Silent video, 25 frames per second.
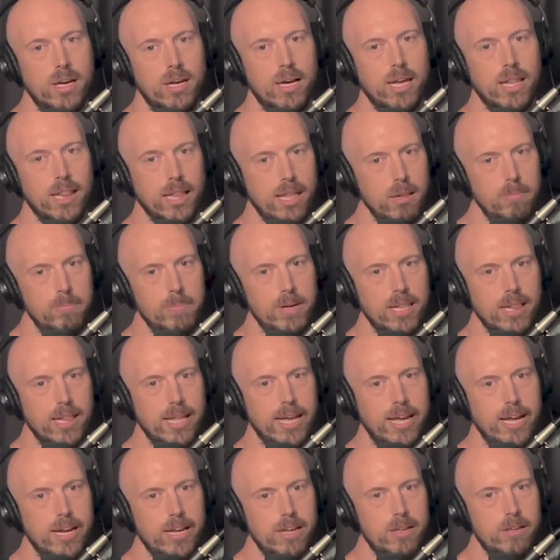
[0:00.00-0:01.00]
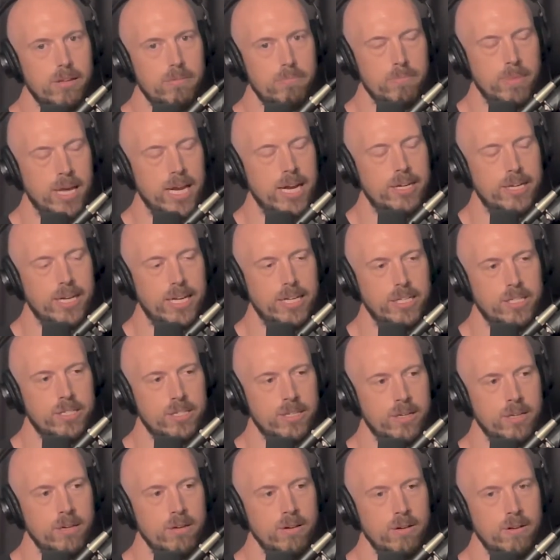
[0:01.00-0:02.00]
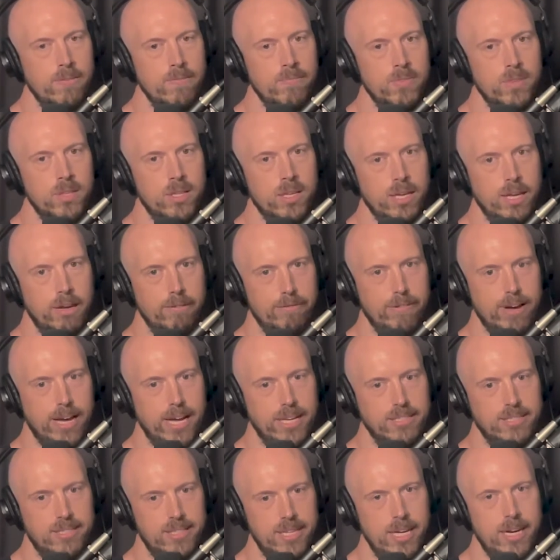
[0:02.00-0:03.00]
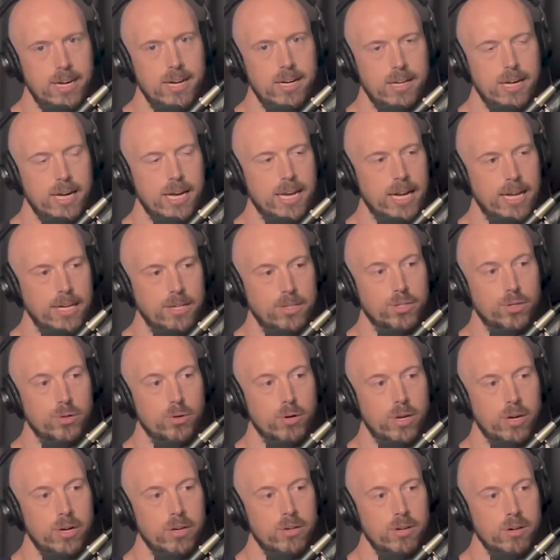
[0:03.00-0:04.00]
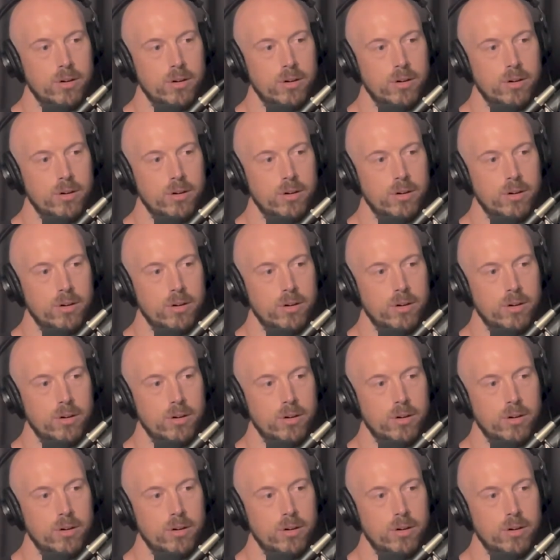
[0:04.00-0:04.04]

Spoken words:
a little bit like meditation, if I sit and I do it,